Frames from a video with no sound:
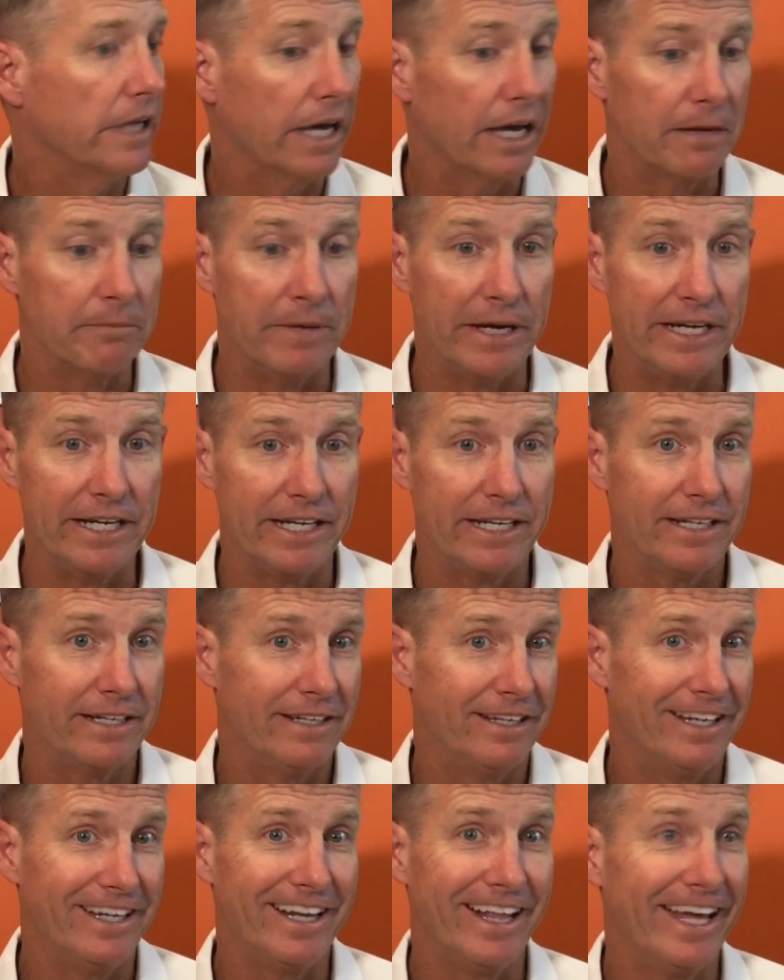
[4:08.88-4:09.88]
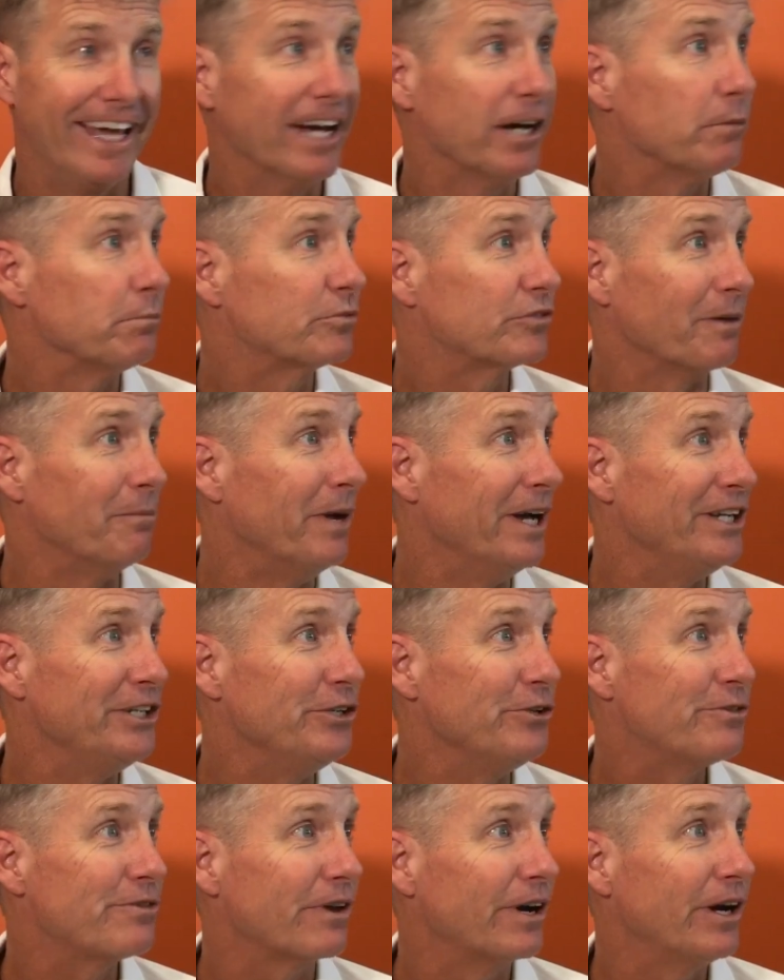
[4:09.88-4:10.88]
Yeah, I mean, it helps. I mean,
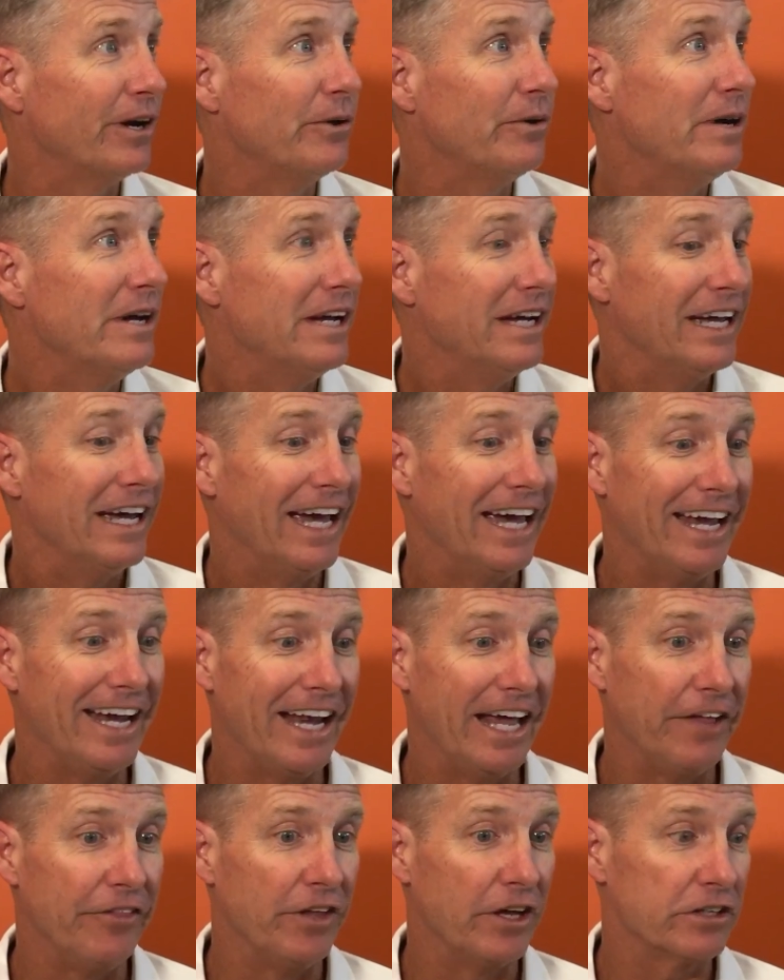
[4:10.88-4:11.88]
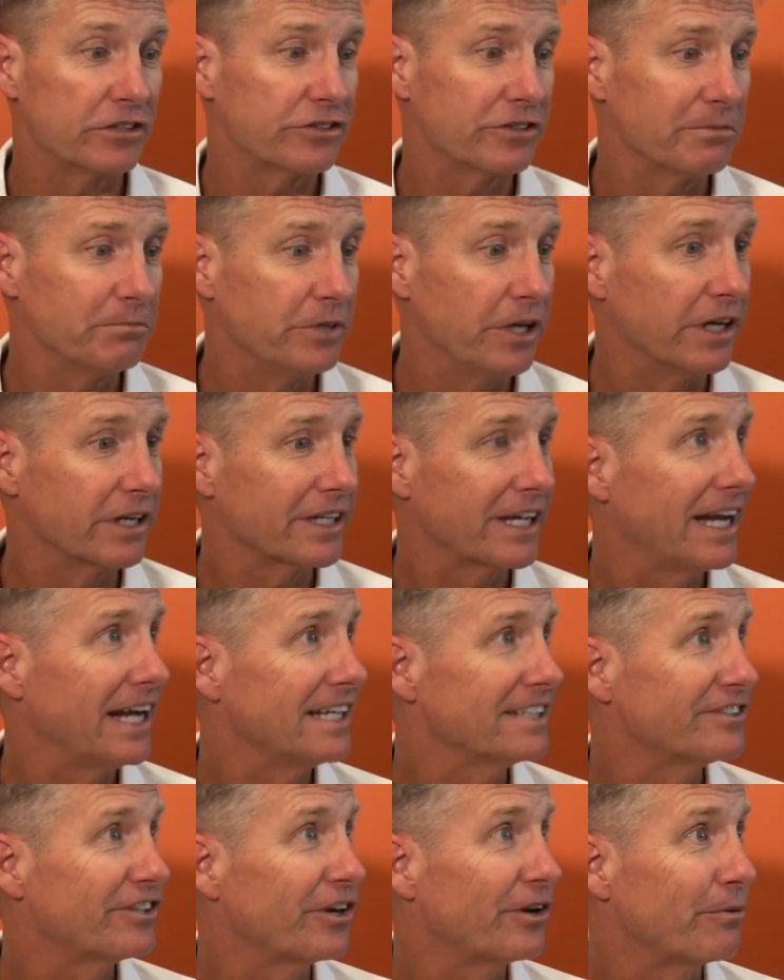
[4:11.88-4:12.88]
you throw and there's some young
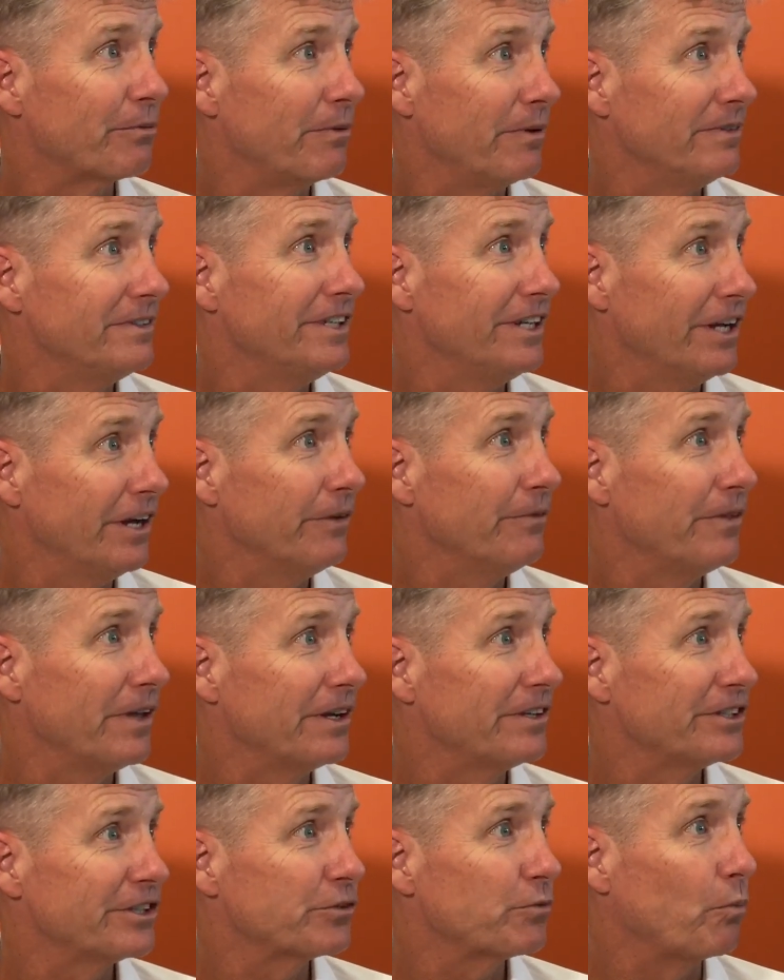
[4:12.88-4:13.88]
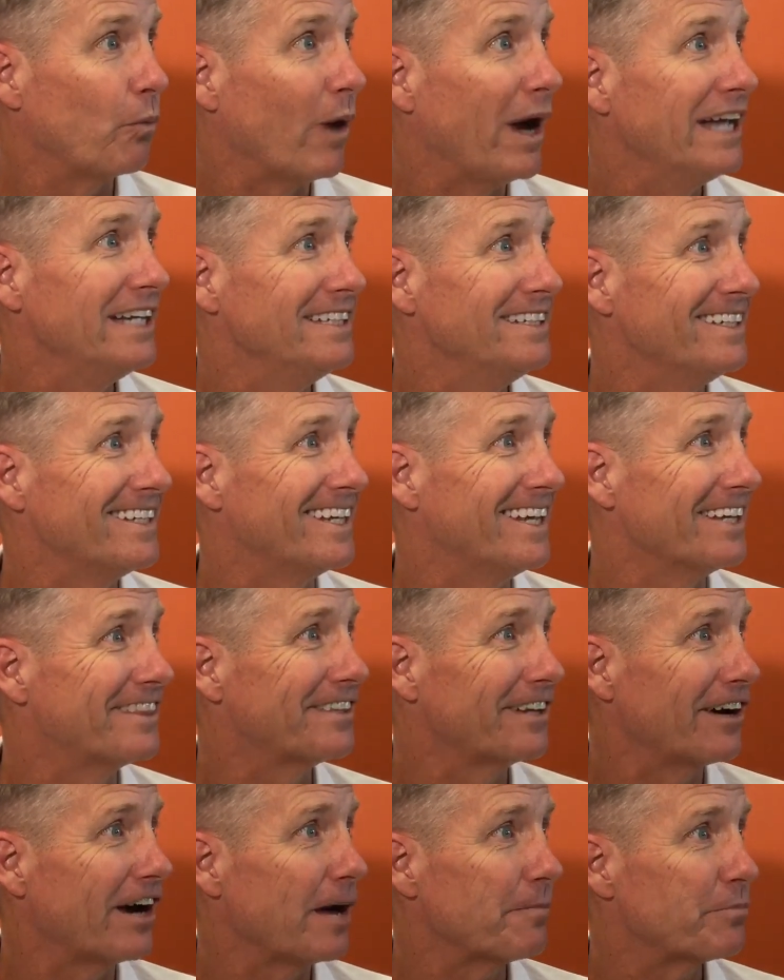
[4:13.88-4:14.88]
guys that are, you know, they're just waiting to get
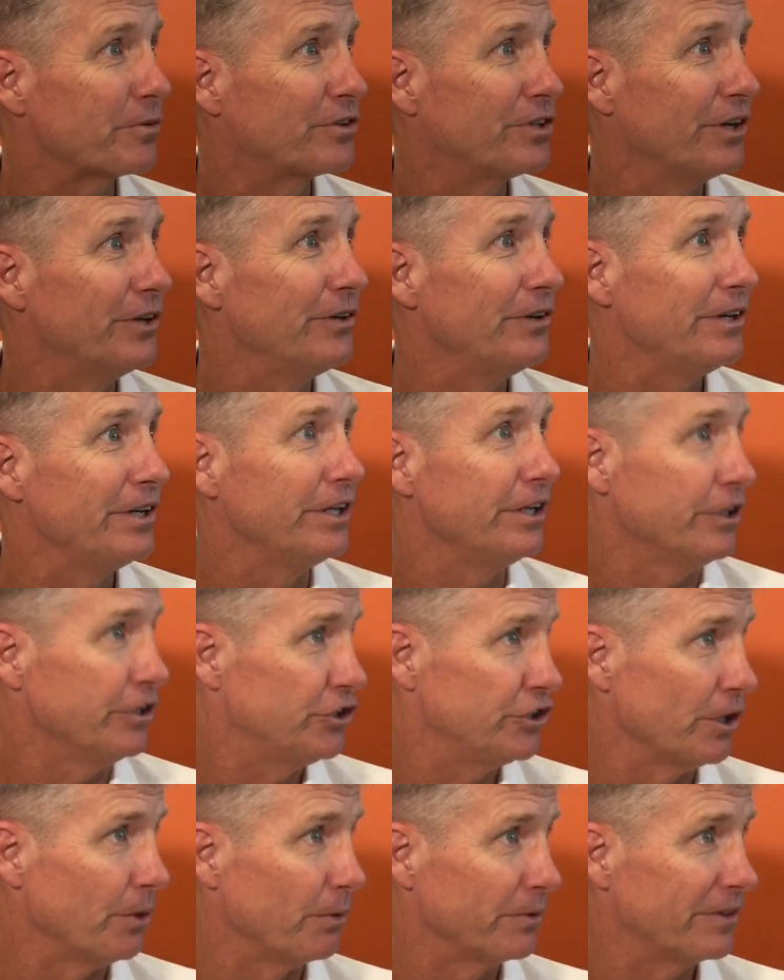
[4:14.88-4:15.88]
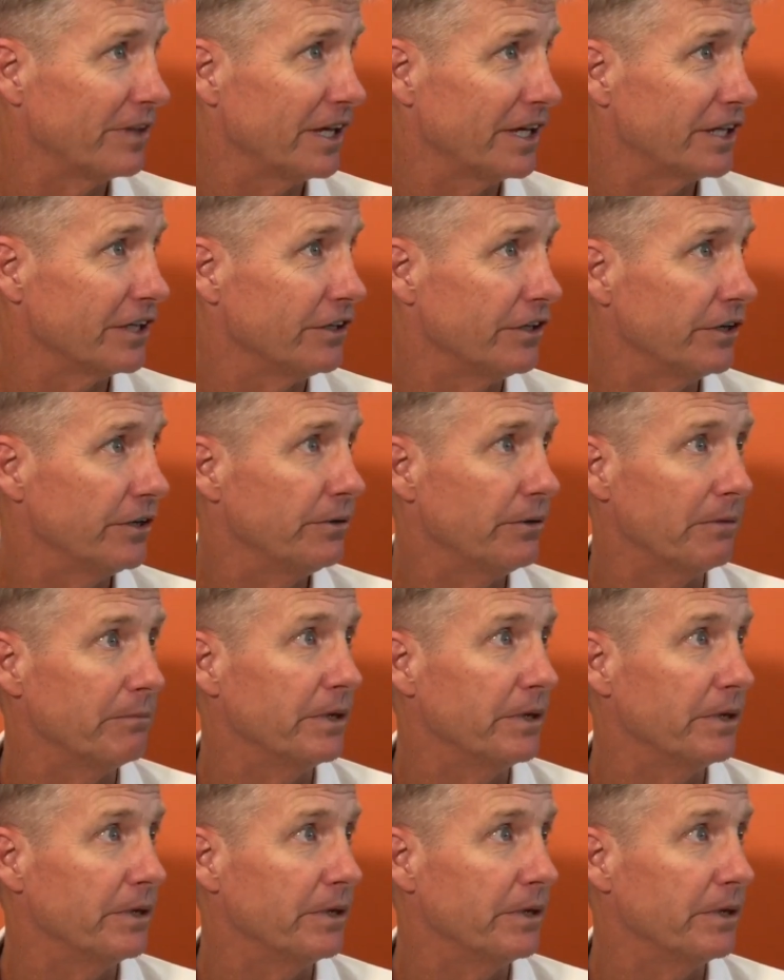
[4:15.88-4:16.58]
their opportunity to show what they can do.